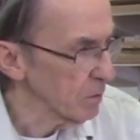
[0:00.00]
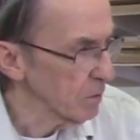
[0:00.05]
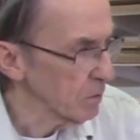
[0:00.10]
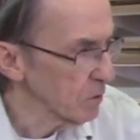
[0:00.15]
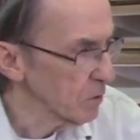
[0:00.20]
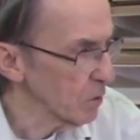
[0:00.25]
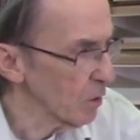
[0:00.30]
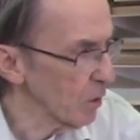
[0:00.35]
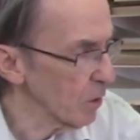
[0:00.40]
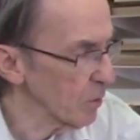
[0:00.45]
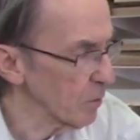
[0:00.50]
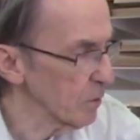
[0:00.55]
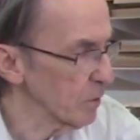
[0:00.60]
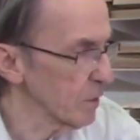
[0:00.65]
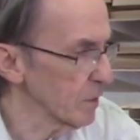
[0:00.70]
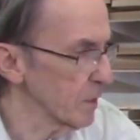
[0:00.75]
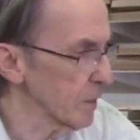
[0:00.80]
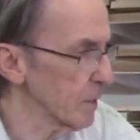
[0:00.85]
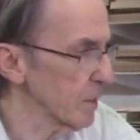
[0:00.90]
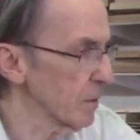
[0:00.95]
taller and
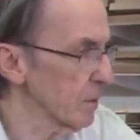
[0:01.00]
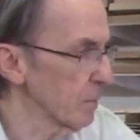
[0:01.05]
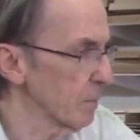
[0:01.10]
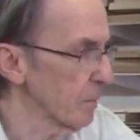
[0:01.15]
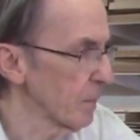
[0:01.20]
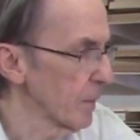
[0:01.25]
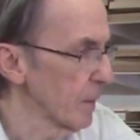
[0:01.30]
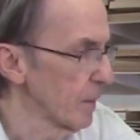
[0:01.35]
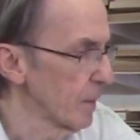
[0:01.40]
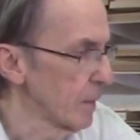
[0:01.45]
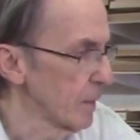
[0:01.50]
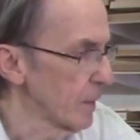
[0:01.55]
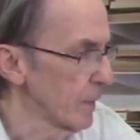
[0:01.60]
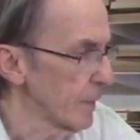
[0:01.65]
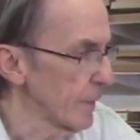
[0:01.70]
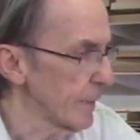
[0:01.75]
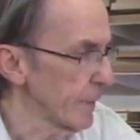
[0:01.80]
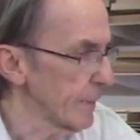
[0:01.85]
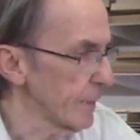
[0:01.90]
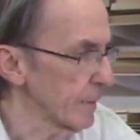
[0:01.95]
thicker.
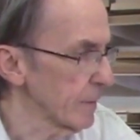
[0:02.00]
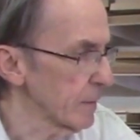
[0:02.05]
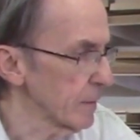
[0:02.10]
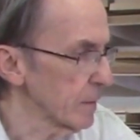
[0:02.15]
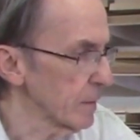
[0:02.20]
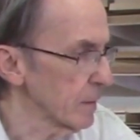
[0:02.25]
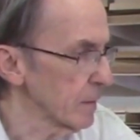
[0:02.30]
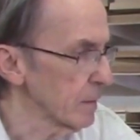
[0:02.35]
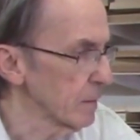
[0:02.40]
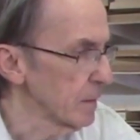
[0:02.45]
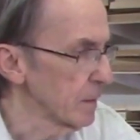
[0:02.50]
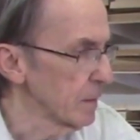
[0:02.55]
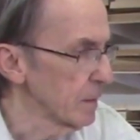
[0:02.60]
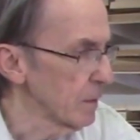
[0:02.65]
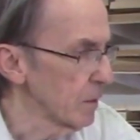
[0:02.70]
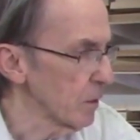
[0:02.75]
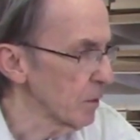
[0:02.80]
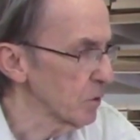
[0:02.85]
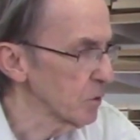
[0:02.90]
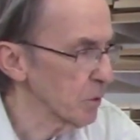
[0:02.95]
And
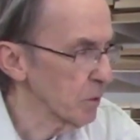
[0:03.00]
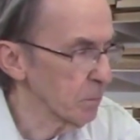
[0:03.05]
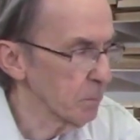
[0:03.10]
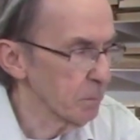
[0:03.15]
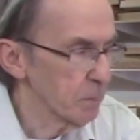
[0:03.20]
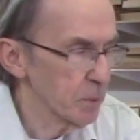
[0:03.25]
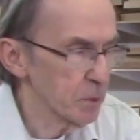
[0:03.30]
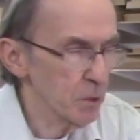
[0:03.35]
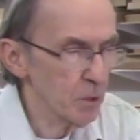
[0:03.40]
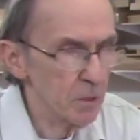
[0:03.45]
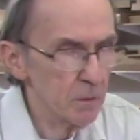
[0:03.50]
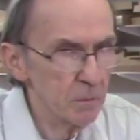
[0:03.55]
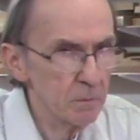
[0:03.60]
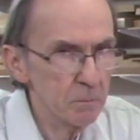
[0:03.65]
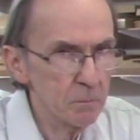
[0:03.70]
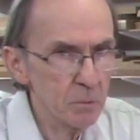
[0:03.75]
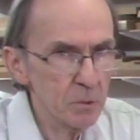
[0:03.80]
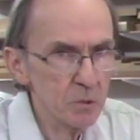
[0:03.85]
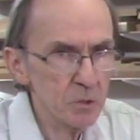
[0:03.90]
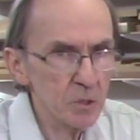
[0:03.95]
also Padauk
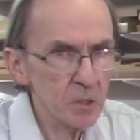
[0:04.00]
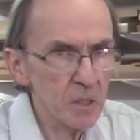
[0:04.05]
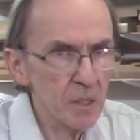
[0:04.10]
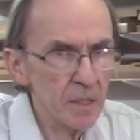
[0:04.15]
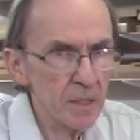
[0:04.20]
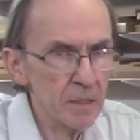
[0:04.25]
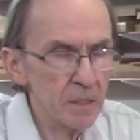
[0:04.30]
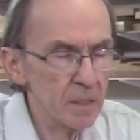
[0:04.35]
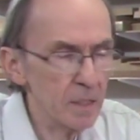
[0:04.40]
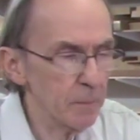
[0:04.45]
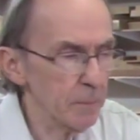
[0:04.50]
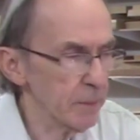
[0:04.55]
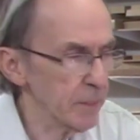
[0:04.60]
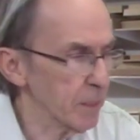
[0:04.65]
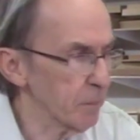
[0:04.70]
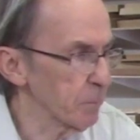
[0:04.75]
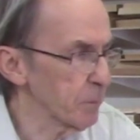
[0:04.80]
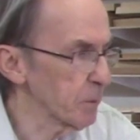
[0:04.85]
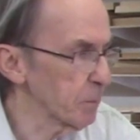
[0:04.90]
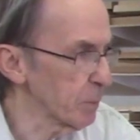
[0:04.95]
produces a lot of gumming
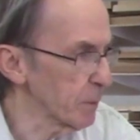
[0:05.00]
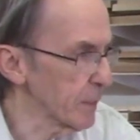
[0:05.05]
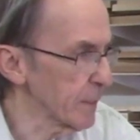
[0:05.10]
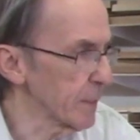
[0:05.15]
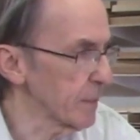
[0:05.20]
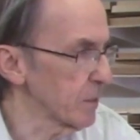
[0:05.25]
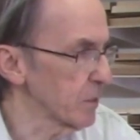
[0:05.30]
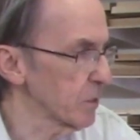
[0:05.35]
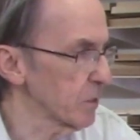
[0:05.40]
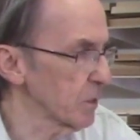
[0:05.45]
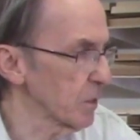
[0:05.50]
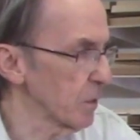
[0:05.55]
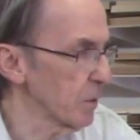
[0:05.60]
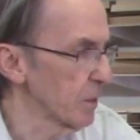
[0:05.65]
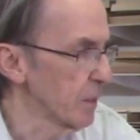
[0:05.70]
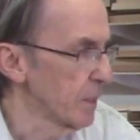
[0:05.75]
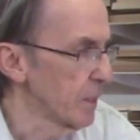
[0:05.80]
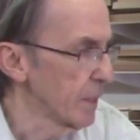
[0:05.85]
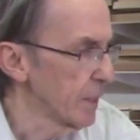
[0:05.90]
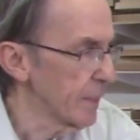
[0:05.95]
up of the blade. So
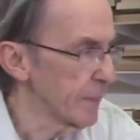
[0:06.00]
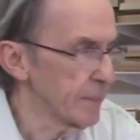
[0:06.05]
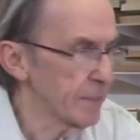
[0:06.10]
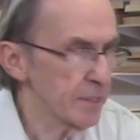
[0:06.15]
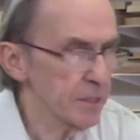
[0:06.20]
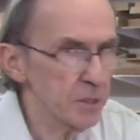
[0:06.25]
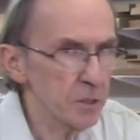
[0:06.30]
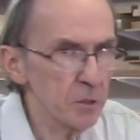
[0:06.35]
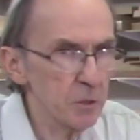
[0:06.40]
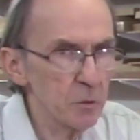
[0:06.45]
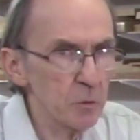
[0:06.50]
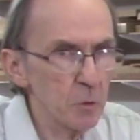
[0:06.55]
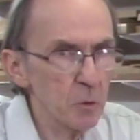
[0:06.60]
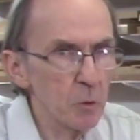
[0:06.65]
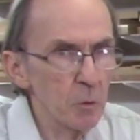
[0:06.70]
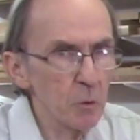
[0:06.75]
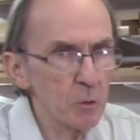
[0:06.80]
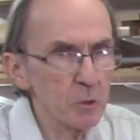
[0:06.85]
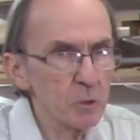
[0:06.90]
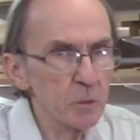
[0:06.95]
I needed to go to a
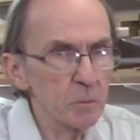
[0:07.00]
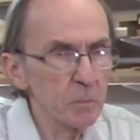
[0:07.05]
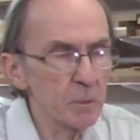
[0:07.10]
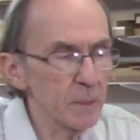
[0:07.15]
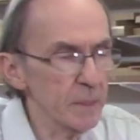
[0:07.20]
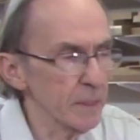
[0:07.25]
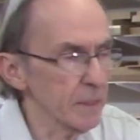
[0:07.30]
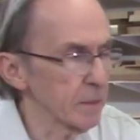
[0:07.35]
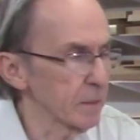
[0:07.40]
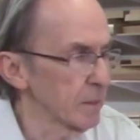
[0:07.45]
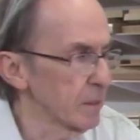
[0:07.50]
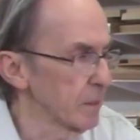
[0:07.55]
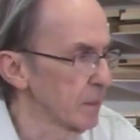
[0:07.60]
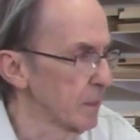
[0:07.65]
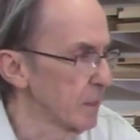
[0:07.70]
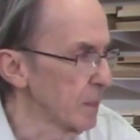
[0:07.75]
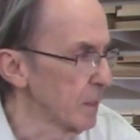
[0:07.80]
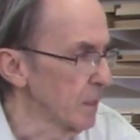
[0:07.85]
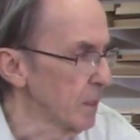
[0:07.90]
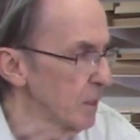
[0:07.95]
coarser blade.
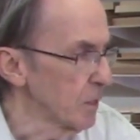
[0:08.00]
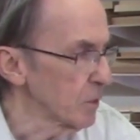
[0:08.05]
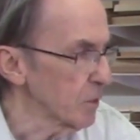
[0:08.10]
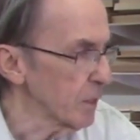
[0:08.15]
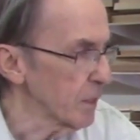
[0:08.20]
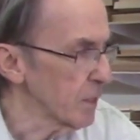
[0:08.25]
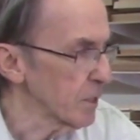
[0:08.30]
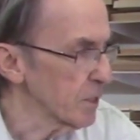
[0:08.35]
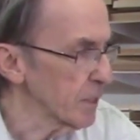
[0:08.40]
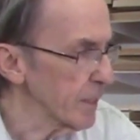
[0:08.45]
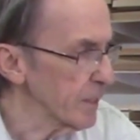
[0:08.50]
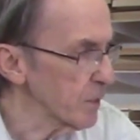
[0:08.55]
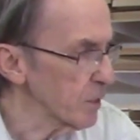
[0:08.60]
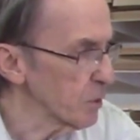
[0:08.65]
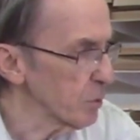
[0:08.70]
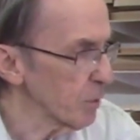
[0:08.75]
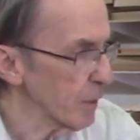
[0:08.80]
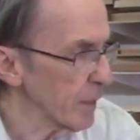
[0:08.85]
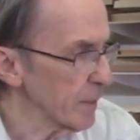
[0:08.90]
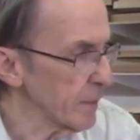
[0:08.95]
So I decided to
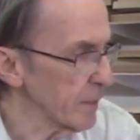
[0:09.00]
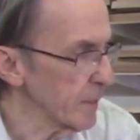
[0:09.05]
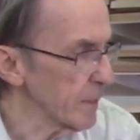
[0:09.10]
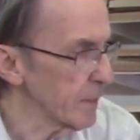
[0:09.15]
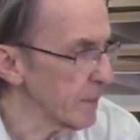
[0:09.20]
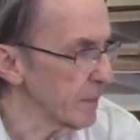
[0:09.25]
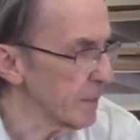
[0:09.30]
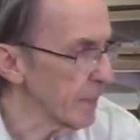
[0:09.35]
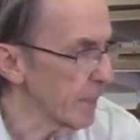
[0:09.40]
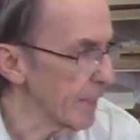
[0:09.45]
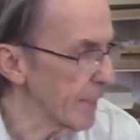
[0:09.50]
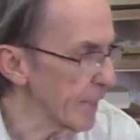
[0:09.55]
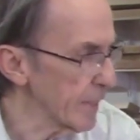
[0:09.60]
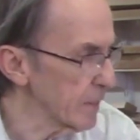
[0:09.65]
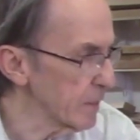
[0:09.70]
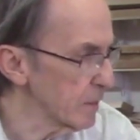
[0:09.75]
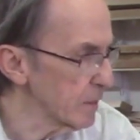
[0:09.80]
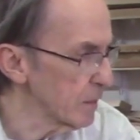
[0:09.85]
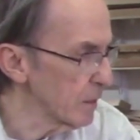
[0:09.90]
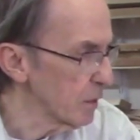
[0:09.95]
try the
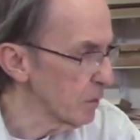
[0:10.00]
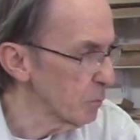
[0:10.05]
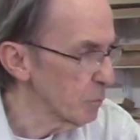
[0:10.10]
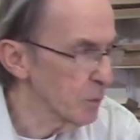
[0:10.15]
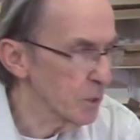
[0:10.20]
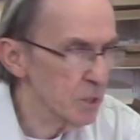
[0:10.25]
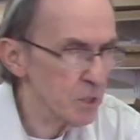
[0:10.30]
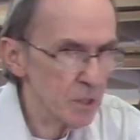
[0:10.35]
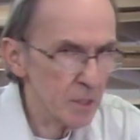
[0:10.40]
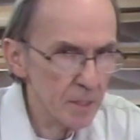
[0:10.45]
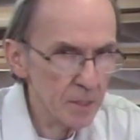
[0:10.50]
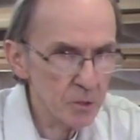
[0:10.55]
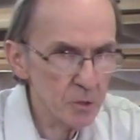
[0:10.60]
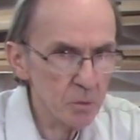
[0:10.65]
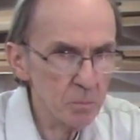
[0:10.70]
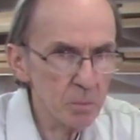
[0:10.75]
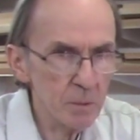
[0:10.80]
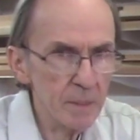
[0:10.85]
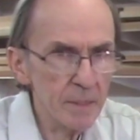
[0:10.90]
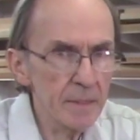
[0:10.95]
Highland wood slicer
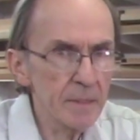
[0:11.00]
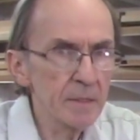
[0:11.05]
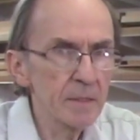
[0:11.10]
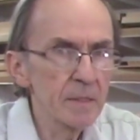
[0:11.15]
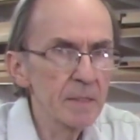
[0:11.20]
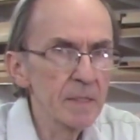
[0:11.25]
blade.